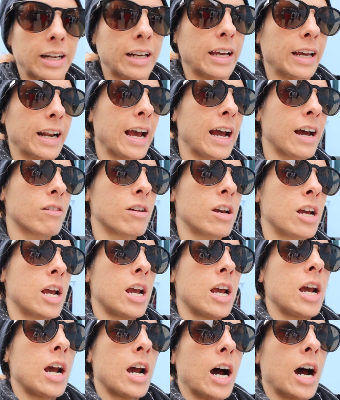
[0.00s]
and get out.
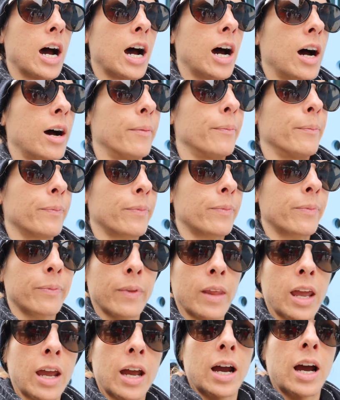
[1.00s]
Um,
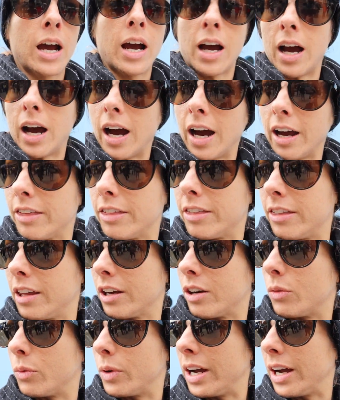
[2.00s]
I
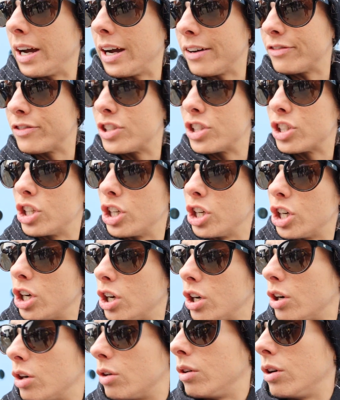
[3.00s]
think we have to
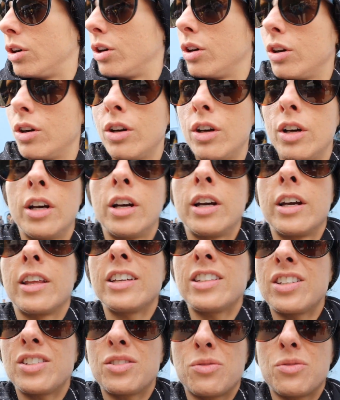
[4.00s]
go. This